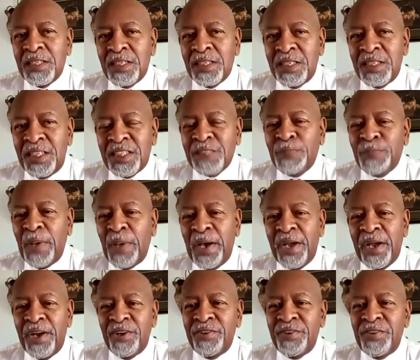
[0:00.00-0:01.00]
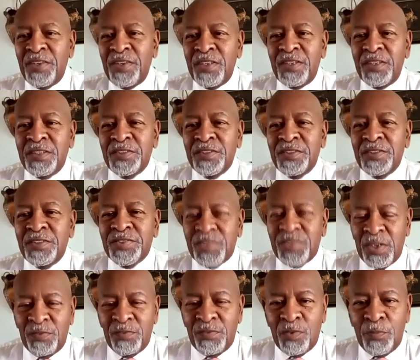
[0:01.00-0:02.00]
inspired
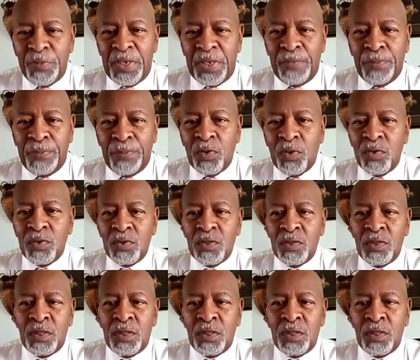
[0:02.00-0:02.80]
several people,